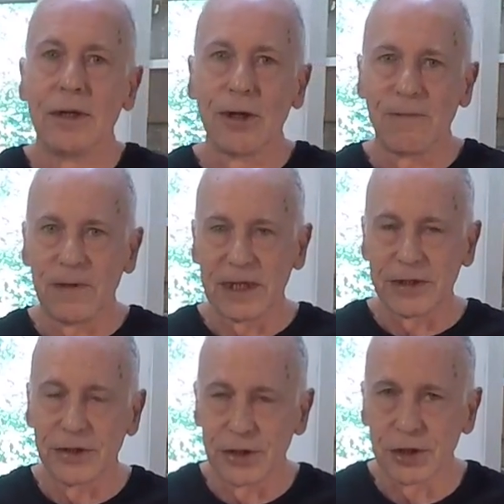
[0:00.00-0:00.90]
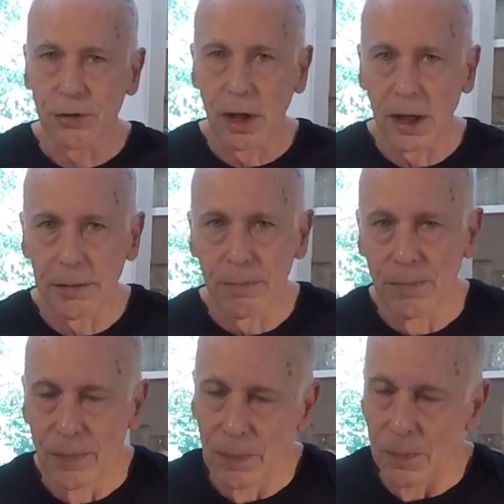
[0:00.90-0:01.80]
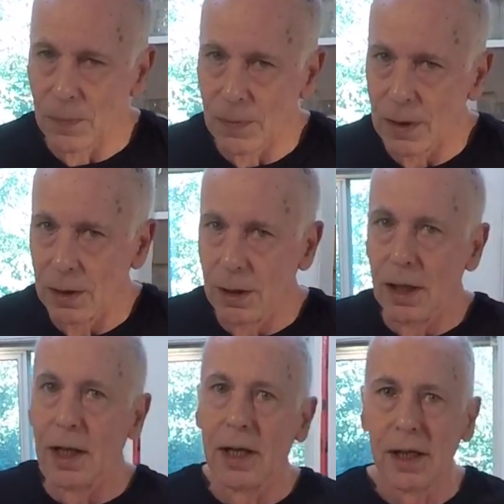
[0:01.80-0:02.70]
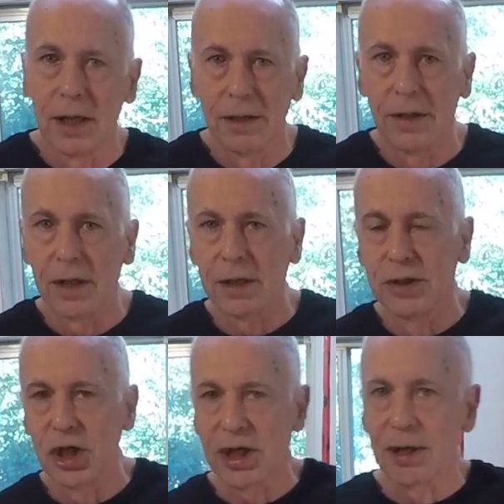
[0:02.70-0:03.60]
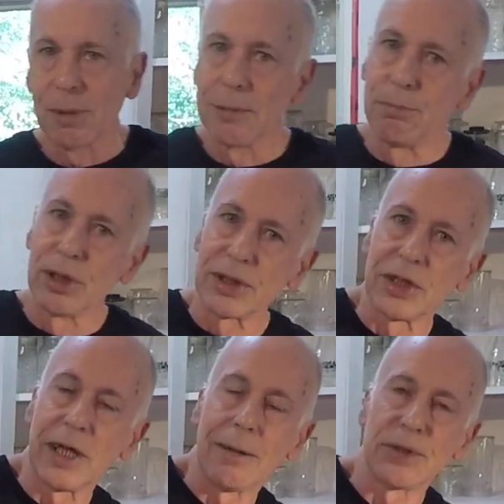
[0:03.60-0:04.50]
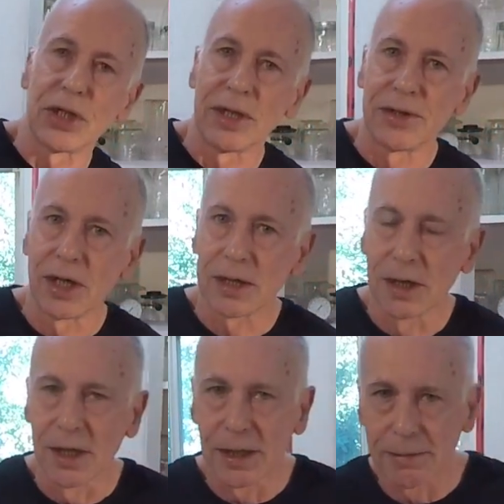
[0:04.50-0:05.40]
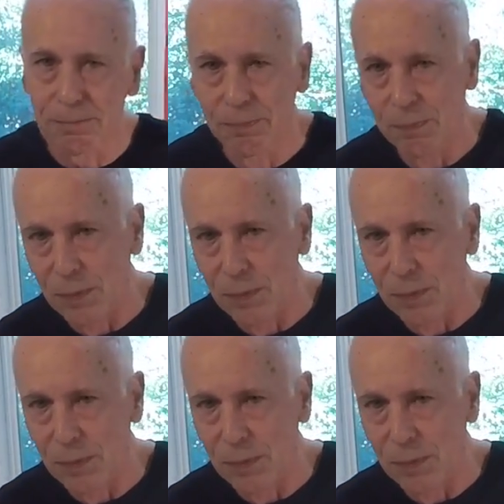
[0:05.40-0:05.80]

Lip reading: Don't forget to subscribe and check out my books at Amazon.com.